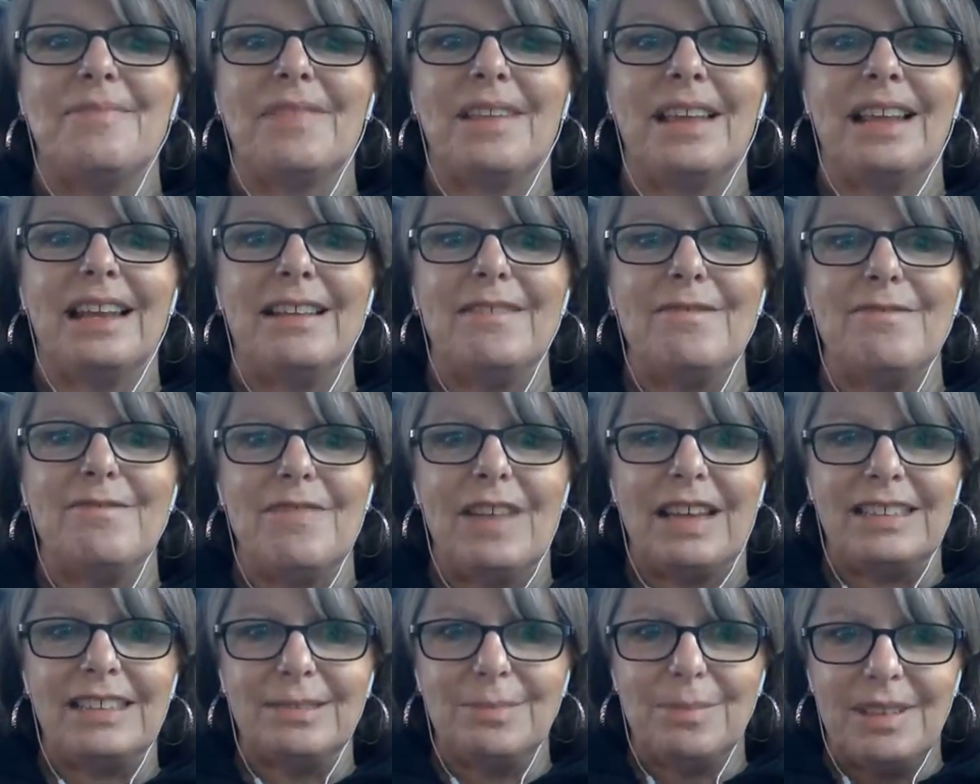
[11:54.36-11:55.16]
an
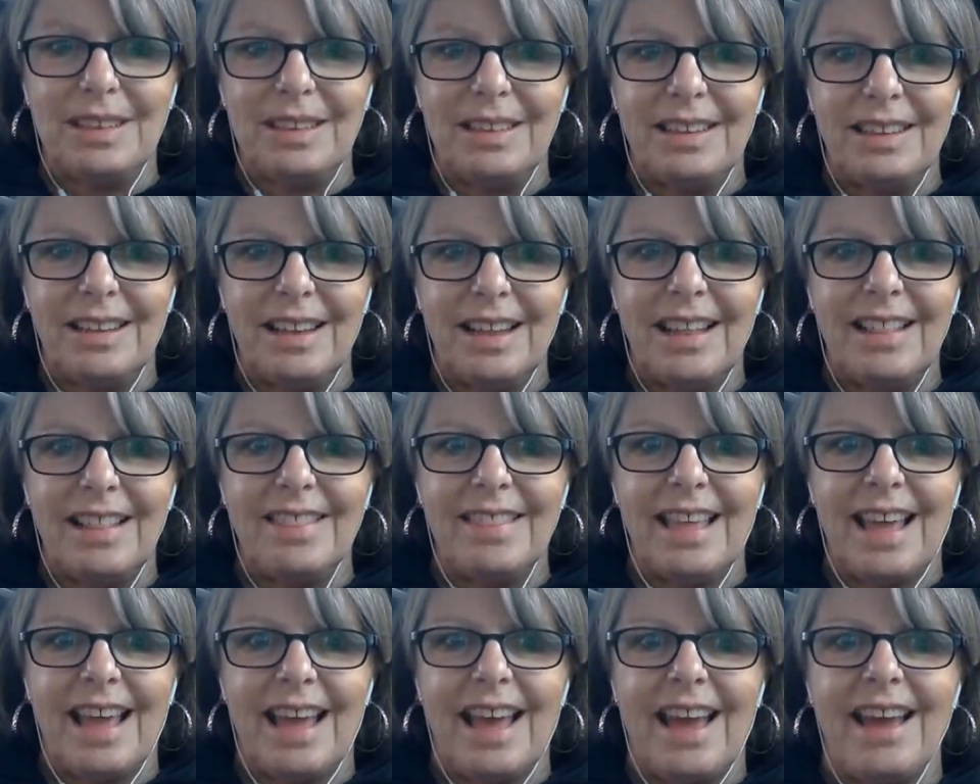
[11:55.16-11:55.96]
investment
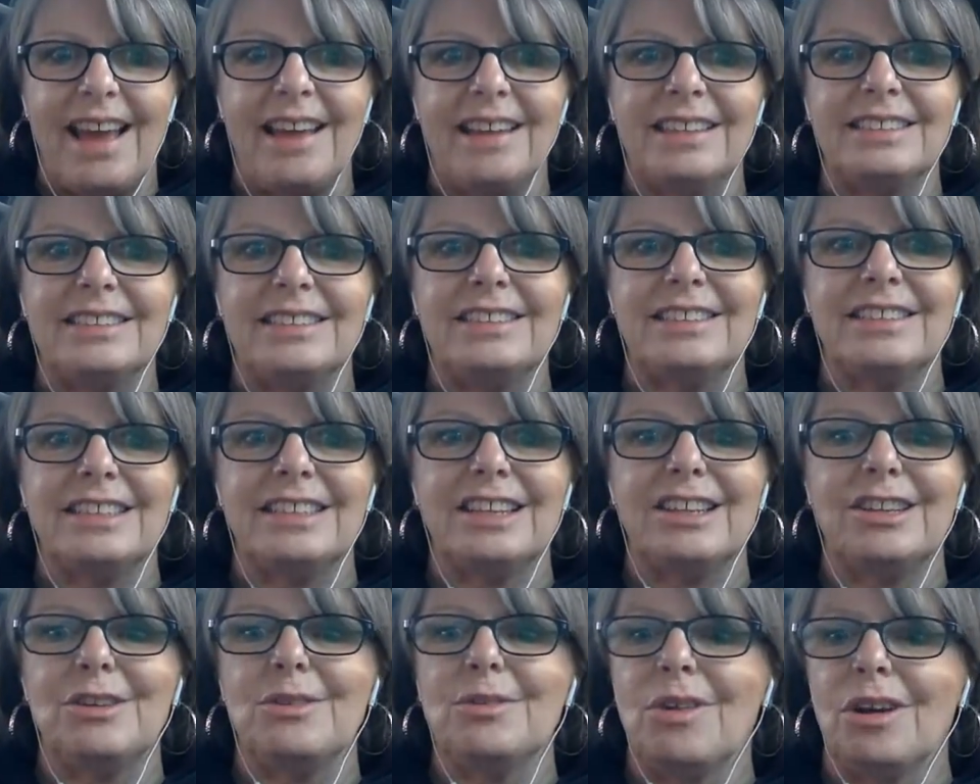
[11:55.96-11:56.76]
that
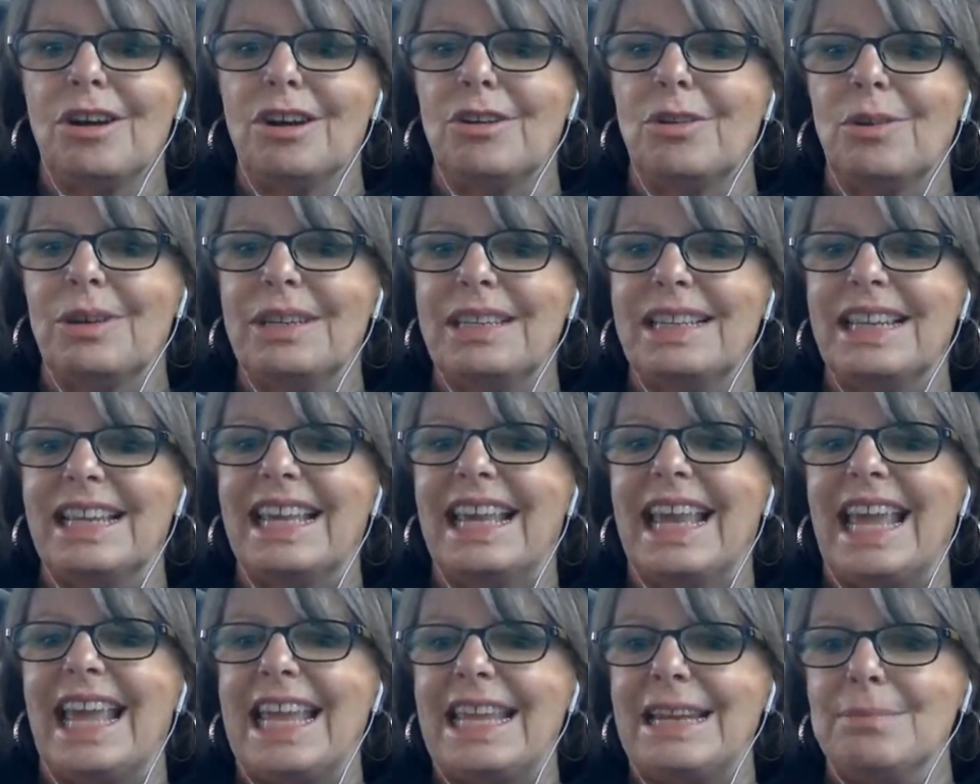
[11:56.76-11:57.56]
you are going to
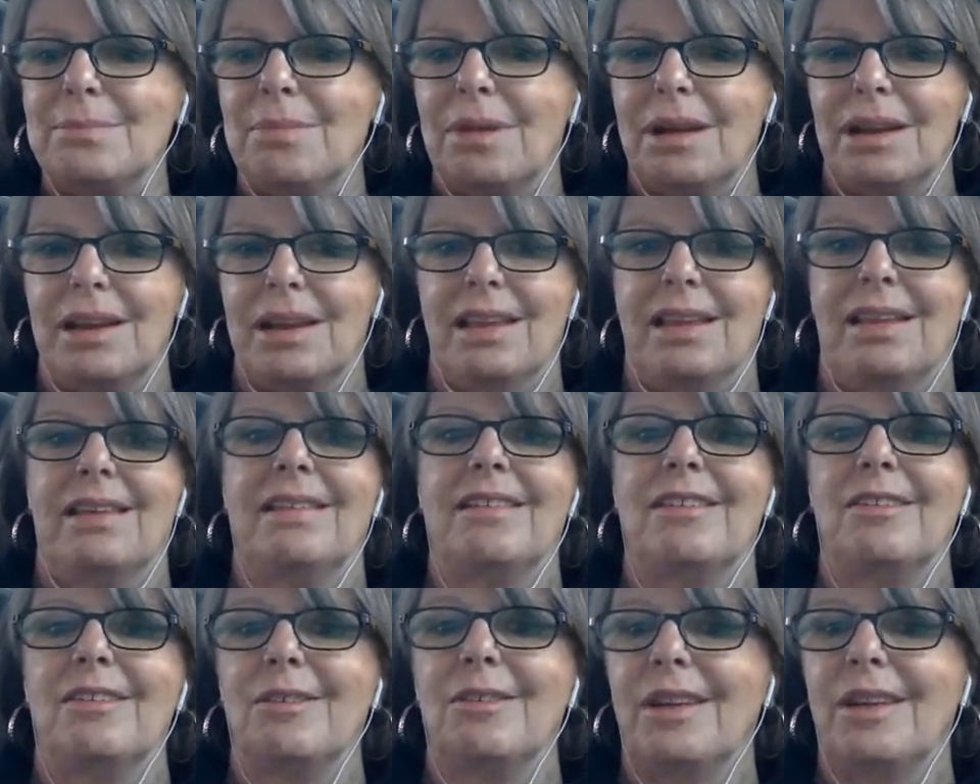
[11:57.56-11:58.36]
gain money,
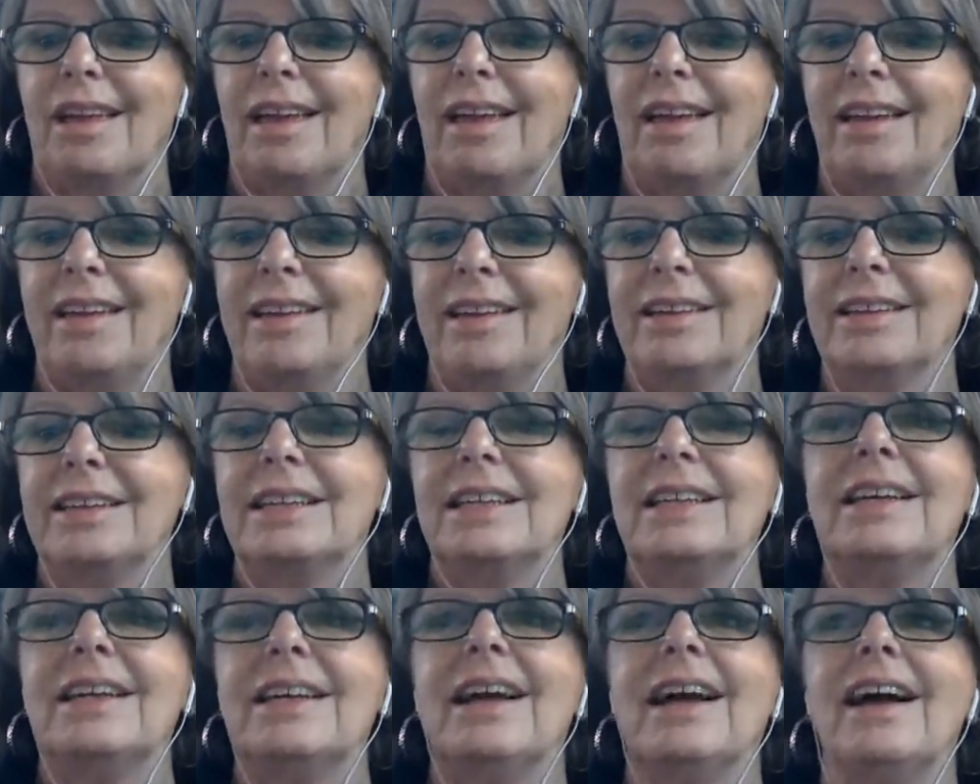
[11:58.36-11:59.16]
okay?
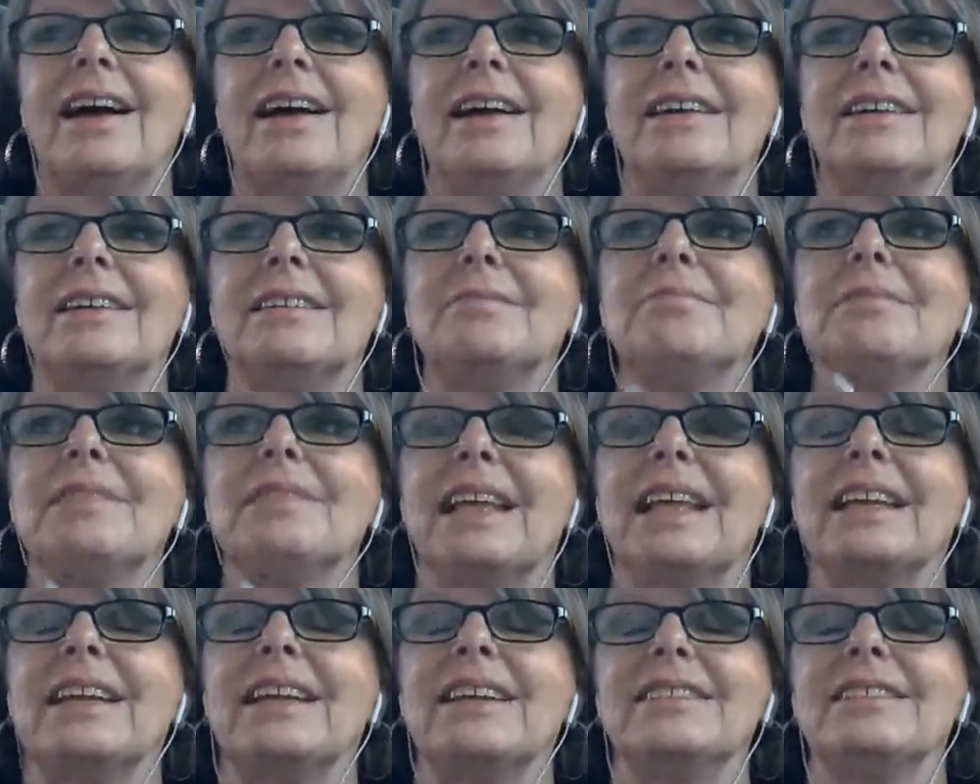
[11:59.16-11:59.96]

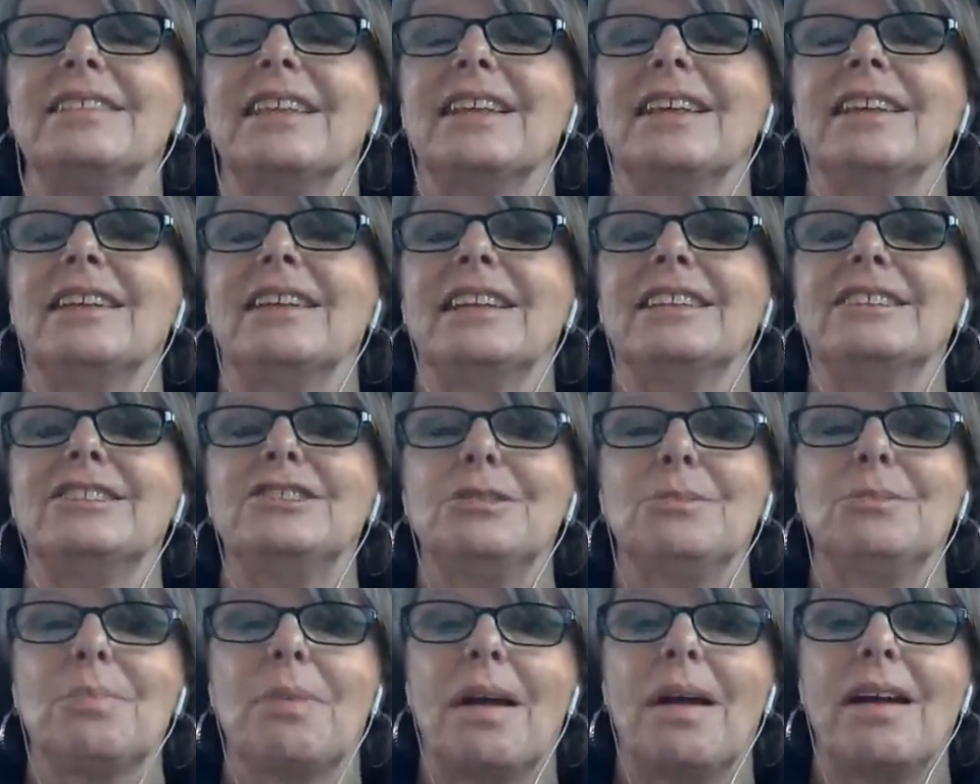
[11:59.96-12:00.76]
Like I say, unless
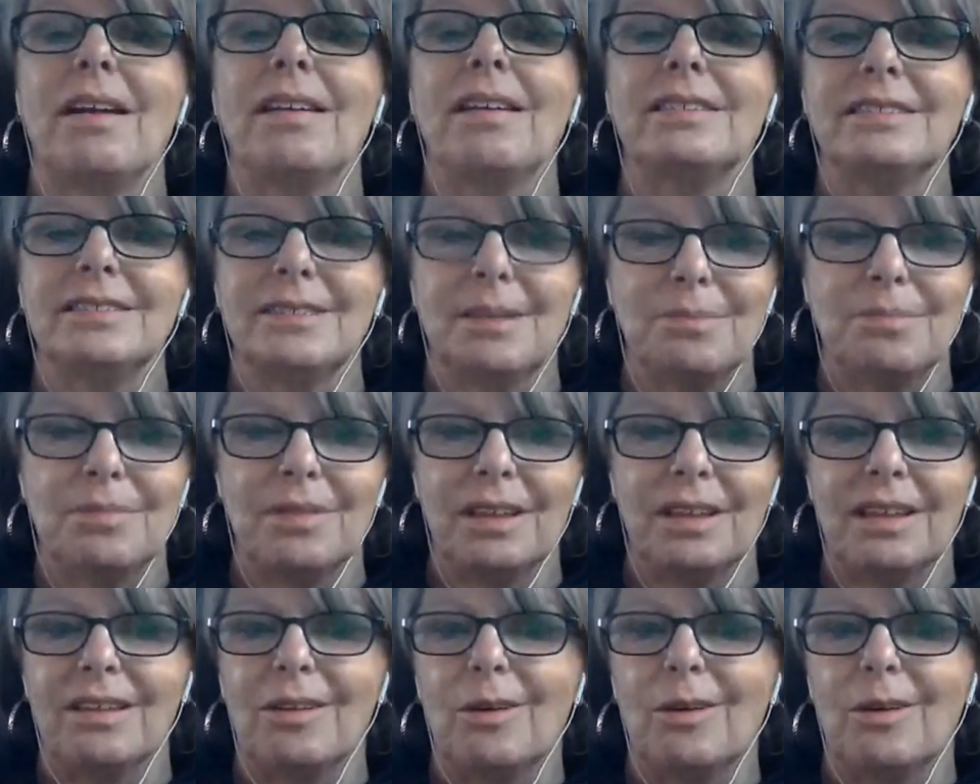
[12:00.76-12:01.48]
you buy something